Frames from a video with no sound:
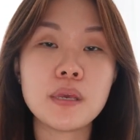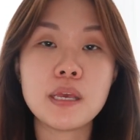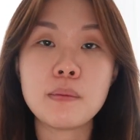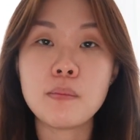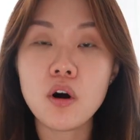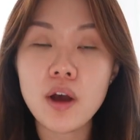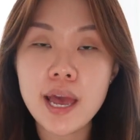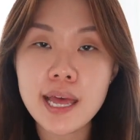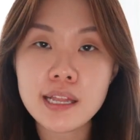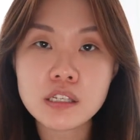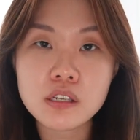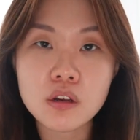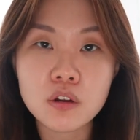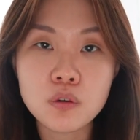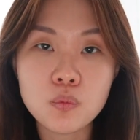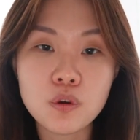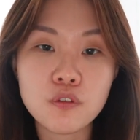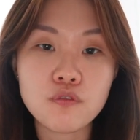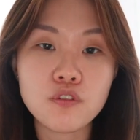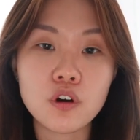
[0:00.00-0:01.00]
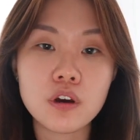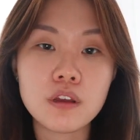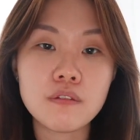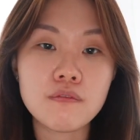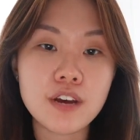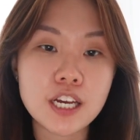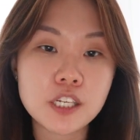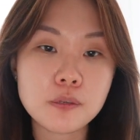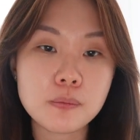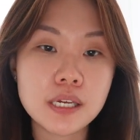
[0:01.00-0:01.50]
be more hands-on with your
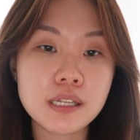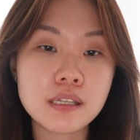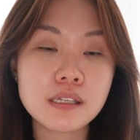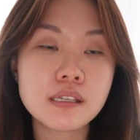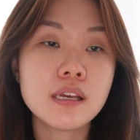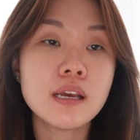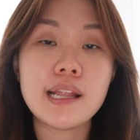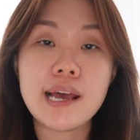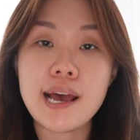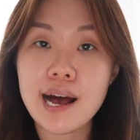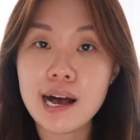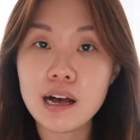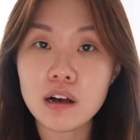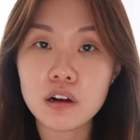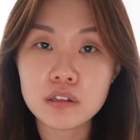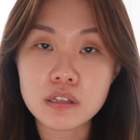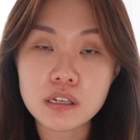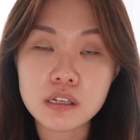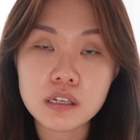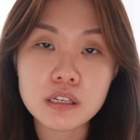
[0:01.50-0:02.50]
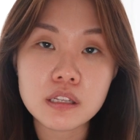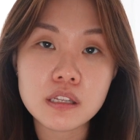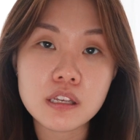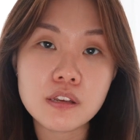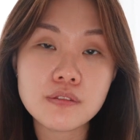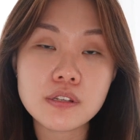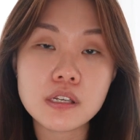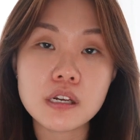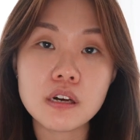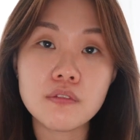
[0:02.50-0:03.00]
investments, there are
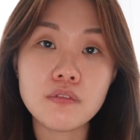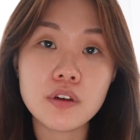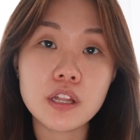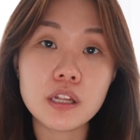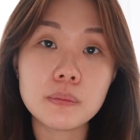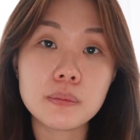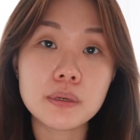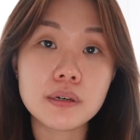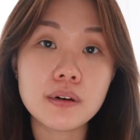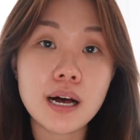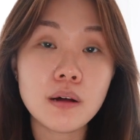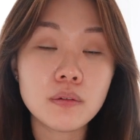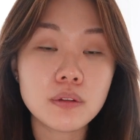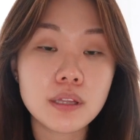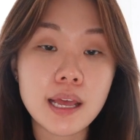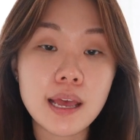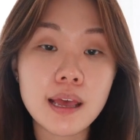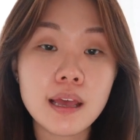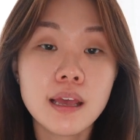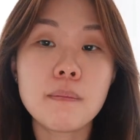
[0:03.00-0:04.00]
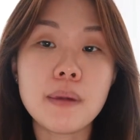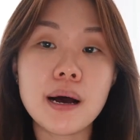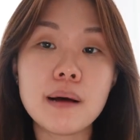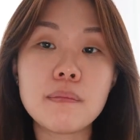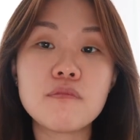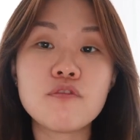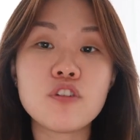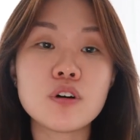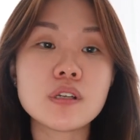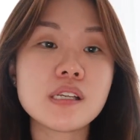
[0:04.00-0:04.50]
alternatives available out there.
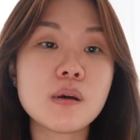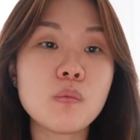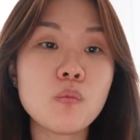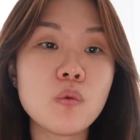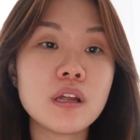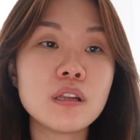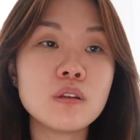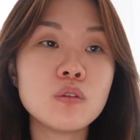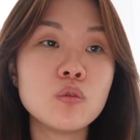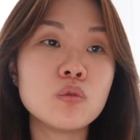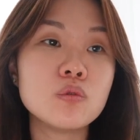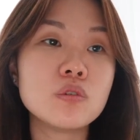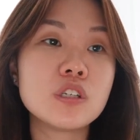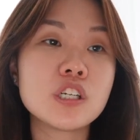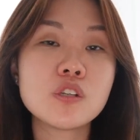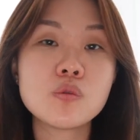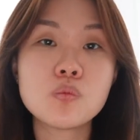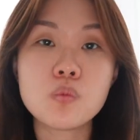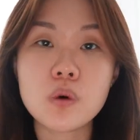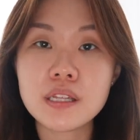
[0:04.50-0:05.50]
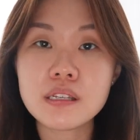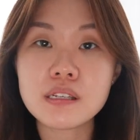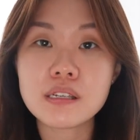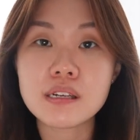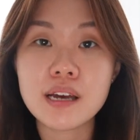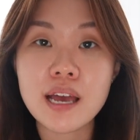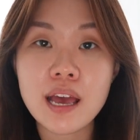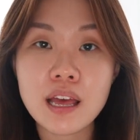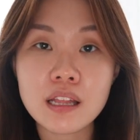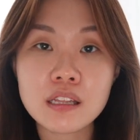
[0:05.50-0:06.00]
But for someone who just wants
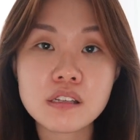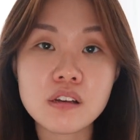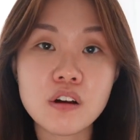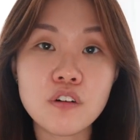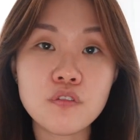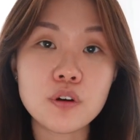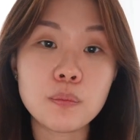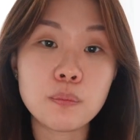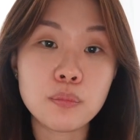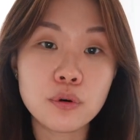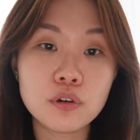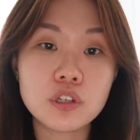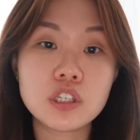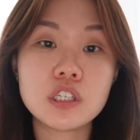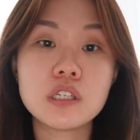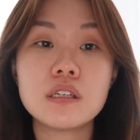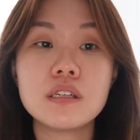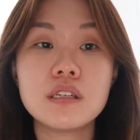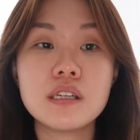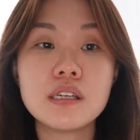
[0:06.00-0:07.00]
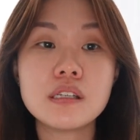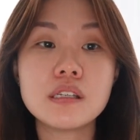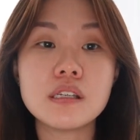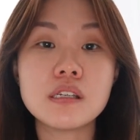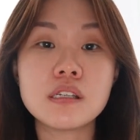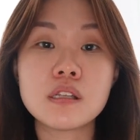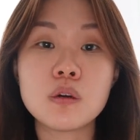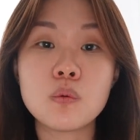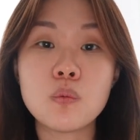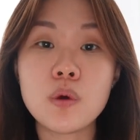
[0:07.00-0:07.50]
a hands-off approach, this
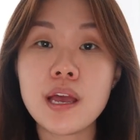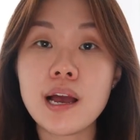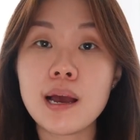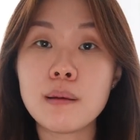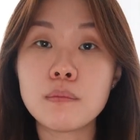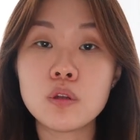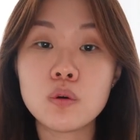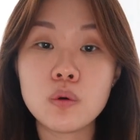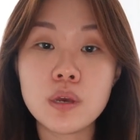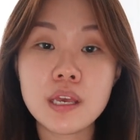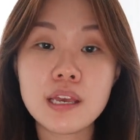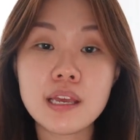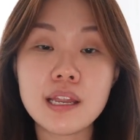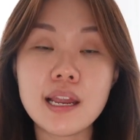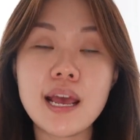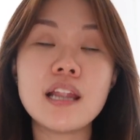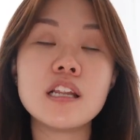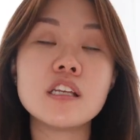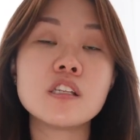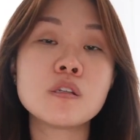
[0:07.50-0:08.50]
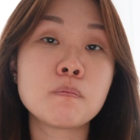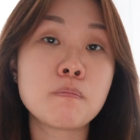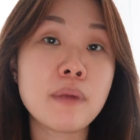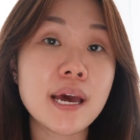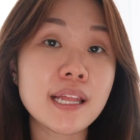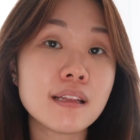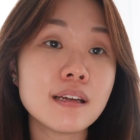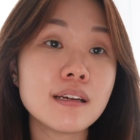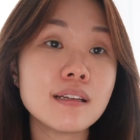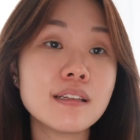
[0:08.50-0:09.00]
is the way I'm doing it, and it's
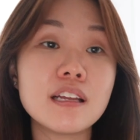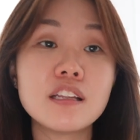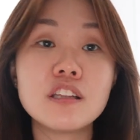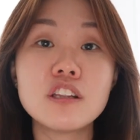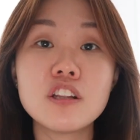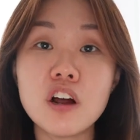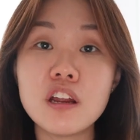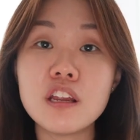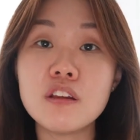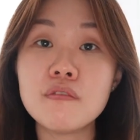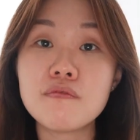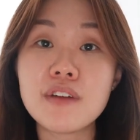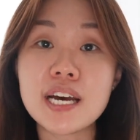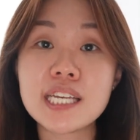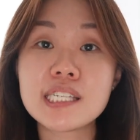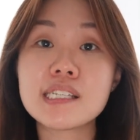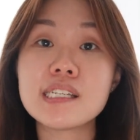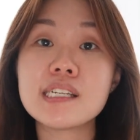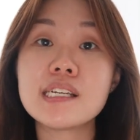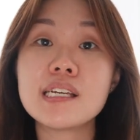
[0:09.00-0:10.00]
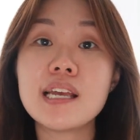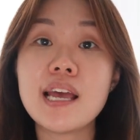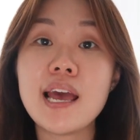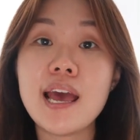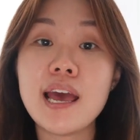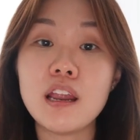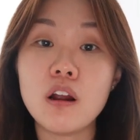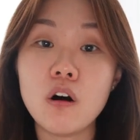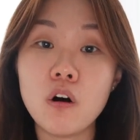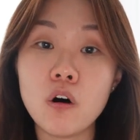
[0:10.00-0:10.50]
better than not investing
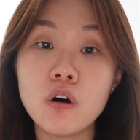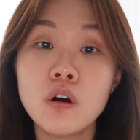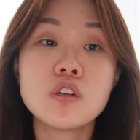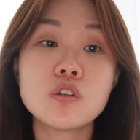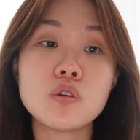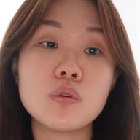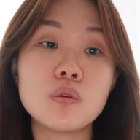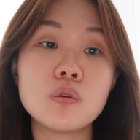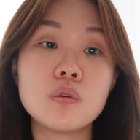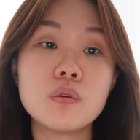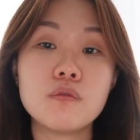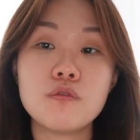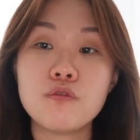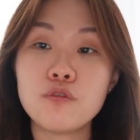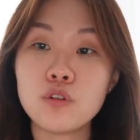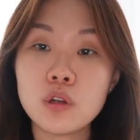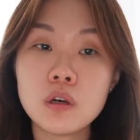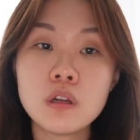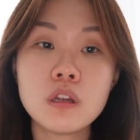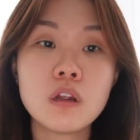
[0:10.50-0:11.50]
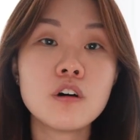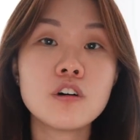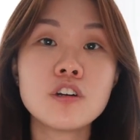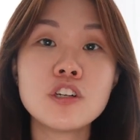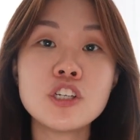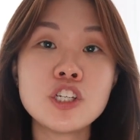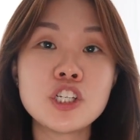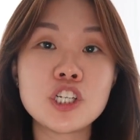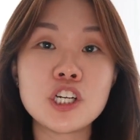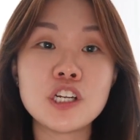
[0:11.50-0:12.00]
at all. So follow along on
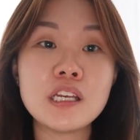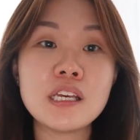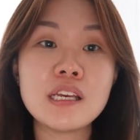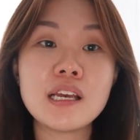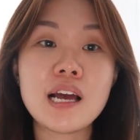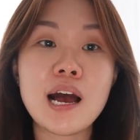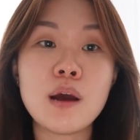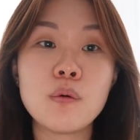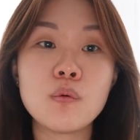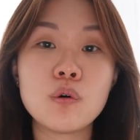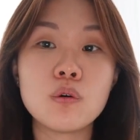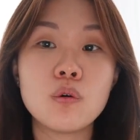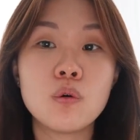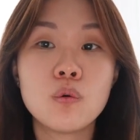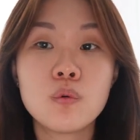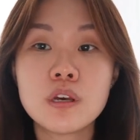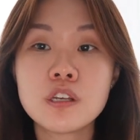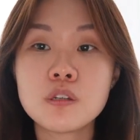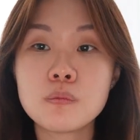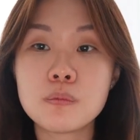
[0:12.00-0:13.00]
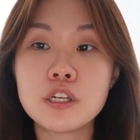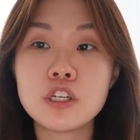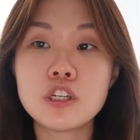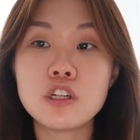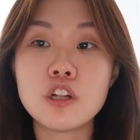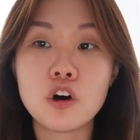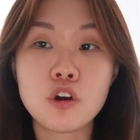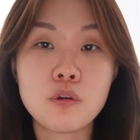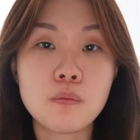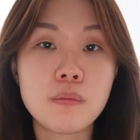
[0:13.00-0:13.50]
this journey. I will always be
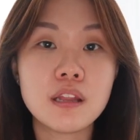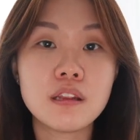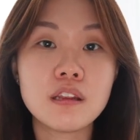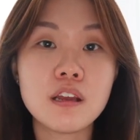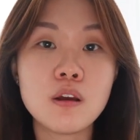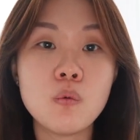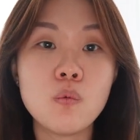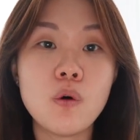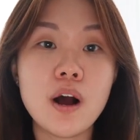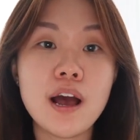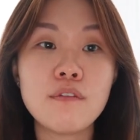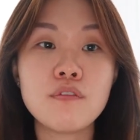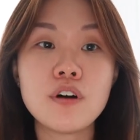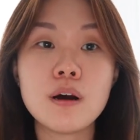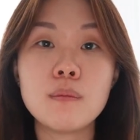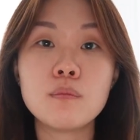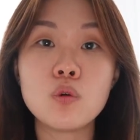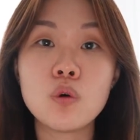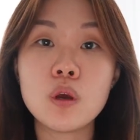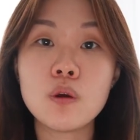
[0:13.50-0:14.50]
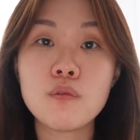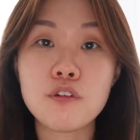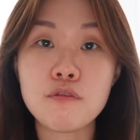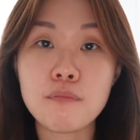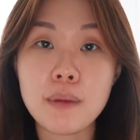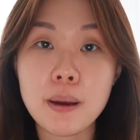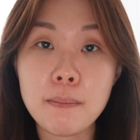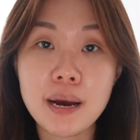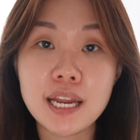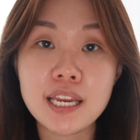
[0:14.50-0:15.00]
documenting whatever I'm doing with
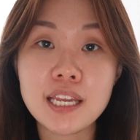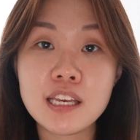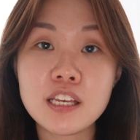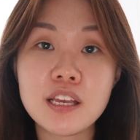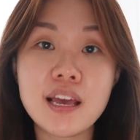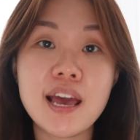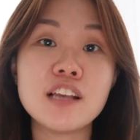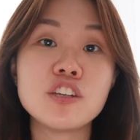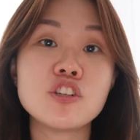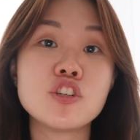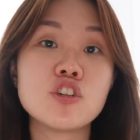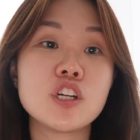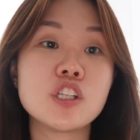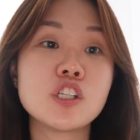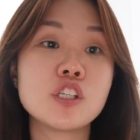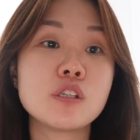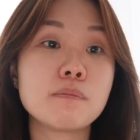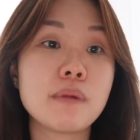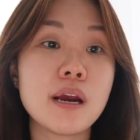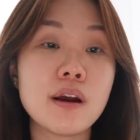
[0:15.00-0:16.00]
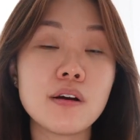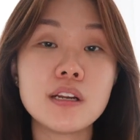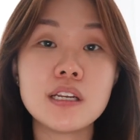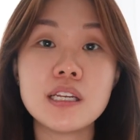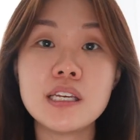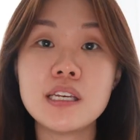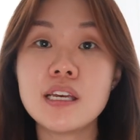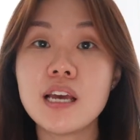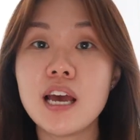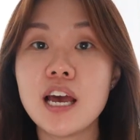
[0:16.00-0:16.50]
my money as
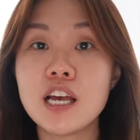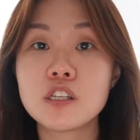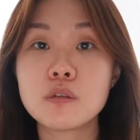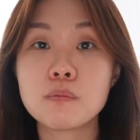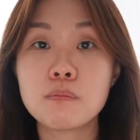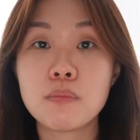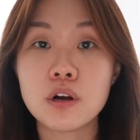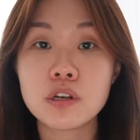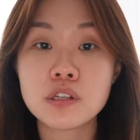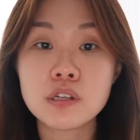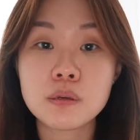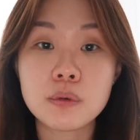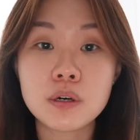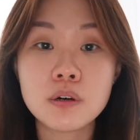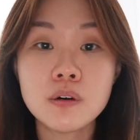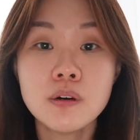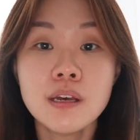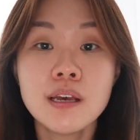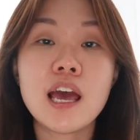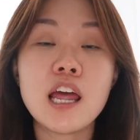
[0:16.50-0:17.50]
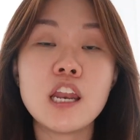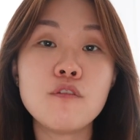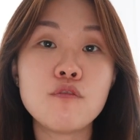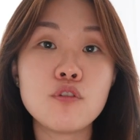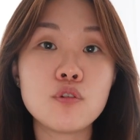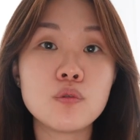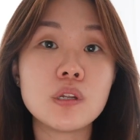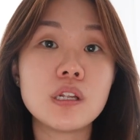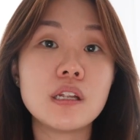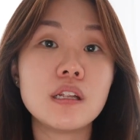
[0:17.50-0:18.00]
transparently as possible. And if
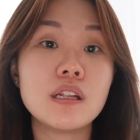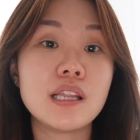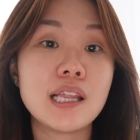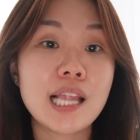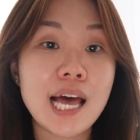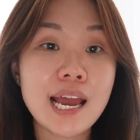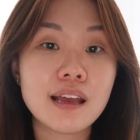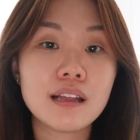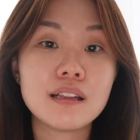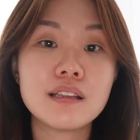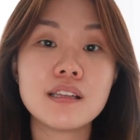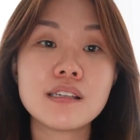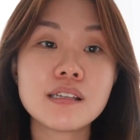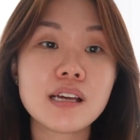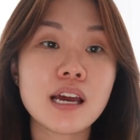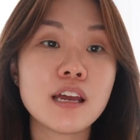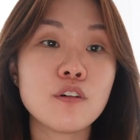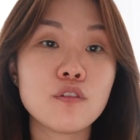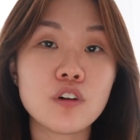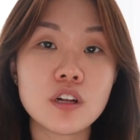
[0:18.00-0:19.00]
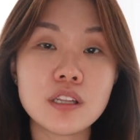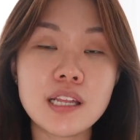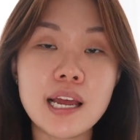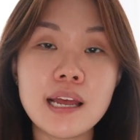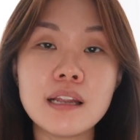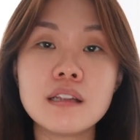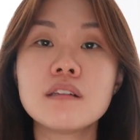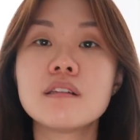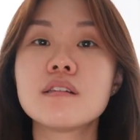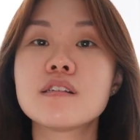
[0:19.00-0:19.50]
you would like this kind of
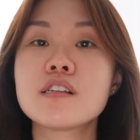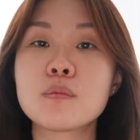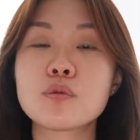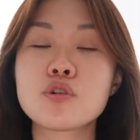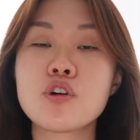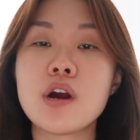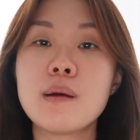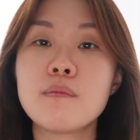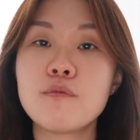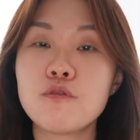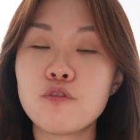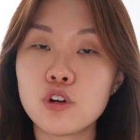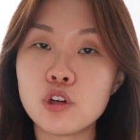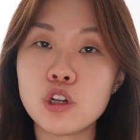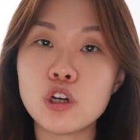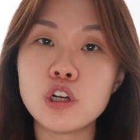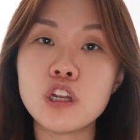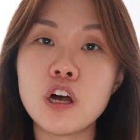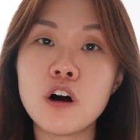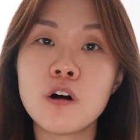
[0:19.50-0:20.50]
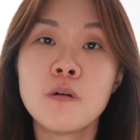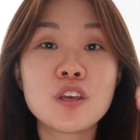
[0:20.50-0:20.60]
content, subscribe, follow along.